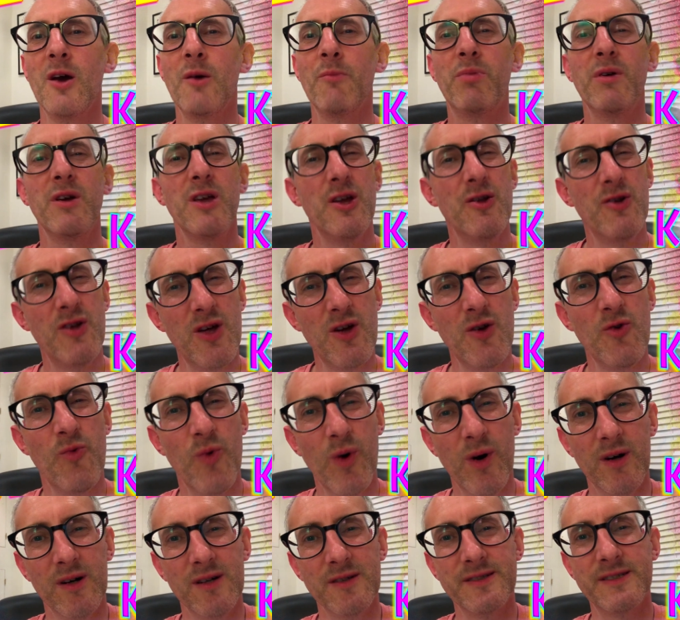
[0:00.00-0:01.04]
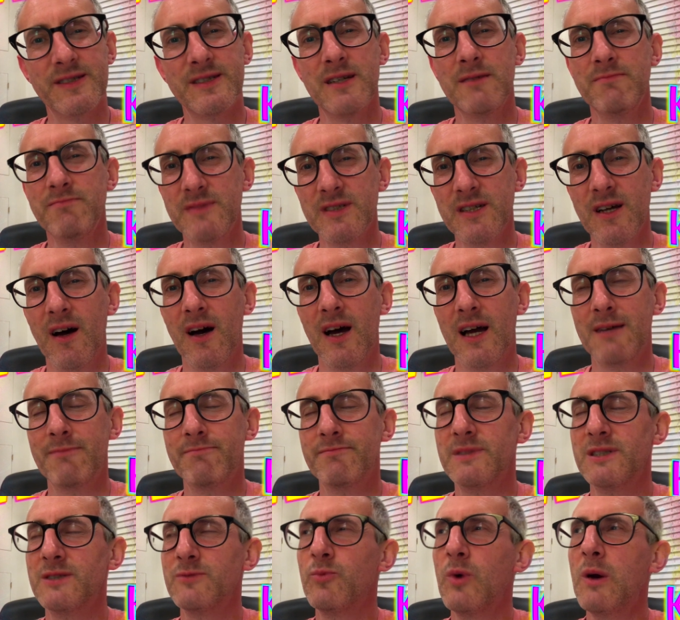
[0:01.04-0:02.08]
But you know what?
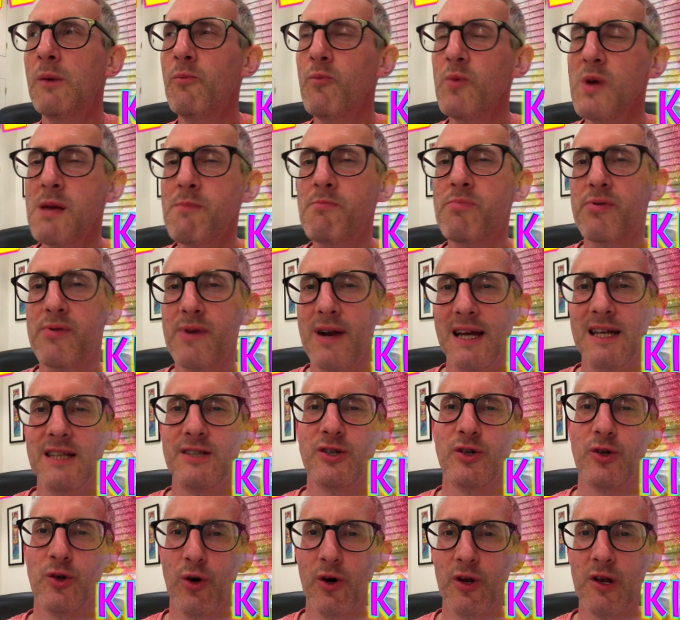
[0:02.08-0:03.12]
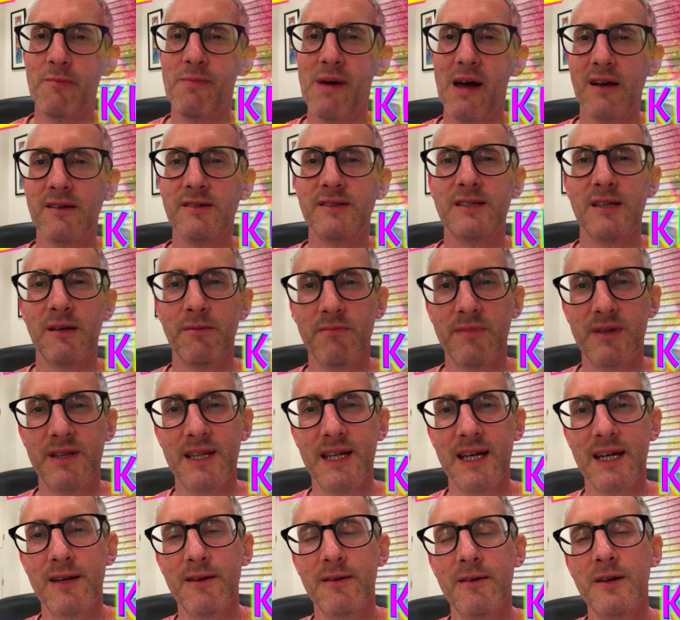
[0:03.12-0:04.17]
Sometimes when we pray to God about
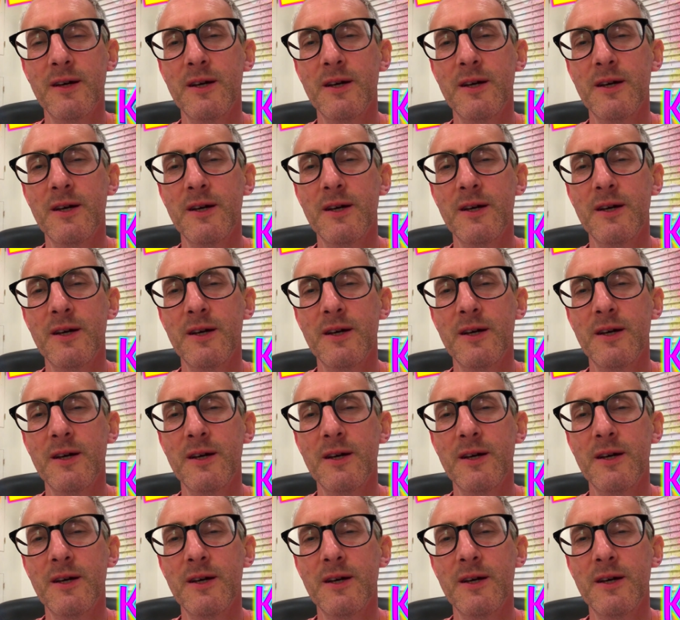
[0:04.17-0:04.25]
something,